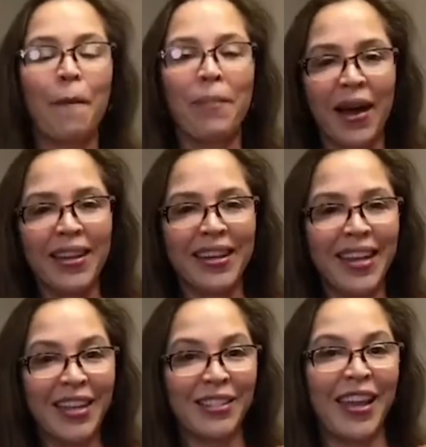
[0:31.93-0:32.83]
but in
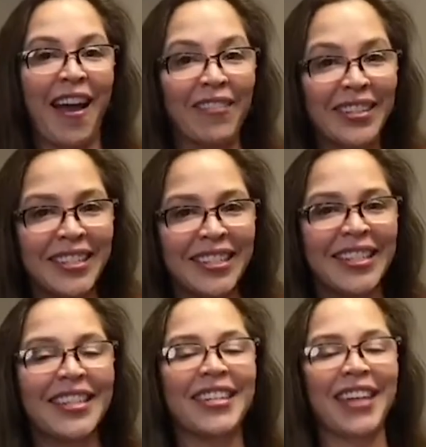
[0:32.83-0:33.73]
case you haven't,
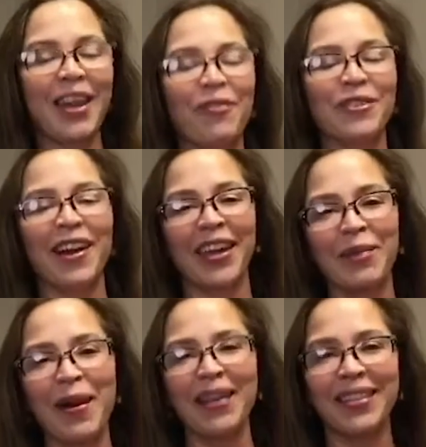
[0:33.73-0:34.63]
tonight we're talking
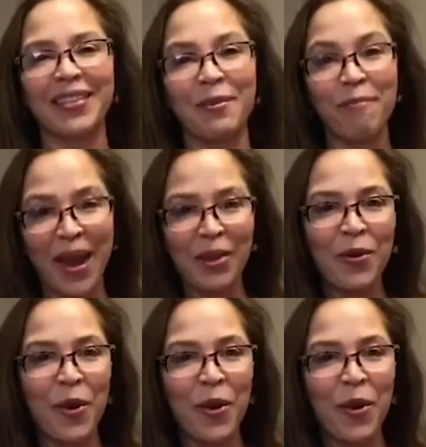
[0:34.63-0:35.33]
about the microbiome.